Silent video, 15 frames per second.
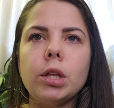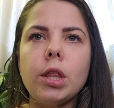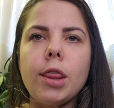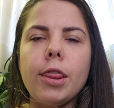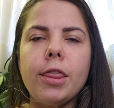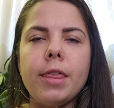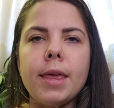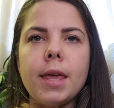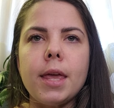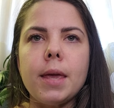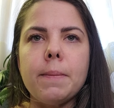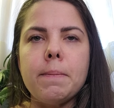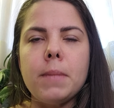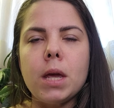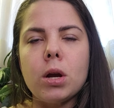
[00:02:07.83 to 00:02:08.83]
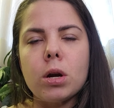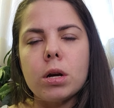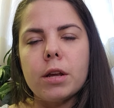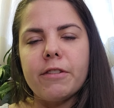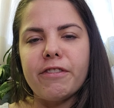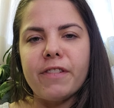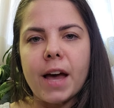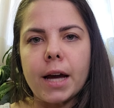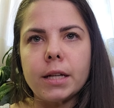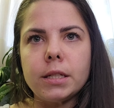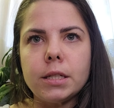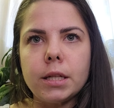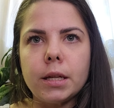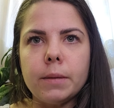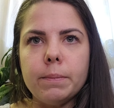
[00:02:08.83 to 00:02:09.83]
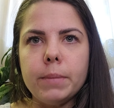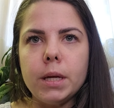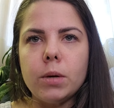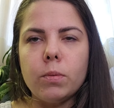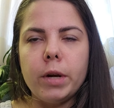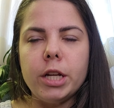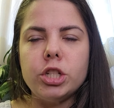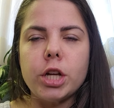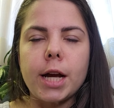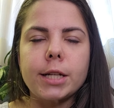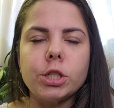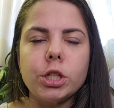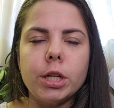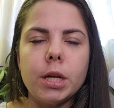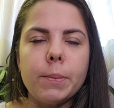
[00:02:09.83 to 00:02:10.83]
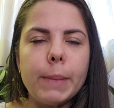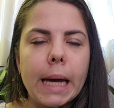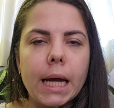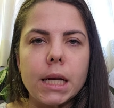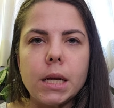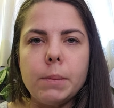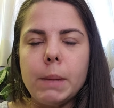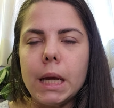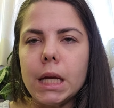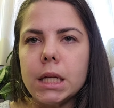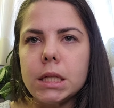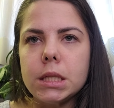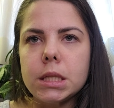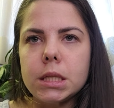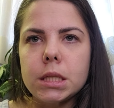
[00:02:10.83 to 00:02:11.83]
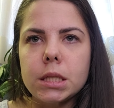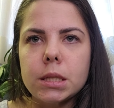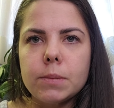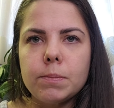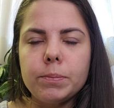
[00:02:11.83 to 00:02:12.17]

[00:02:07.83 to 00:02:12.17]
the mirrored effect can be rejection, abandonment.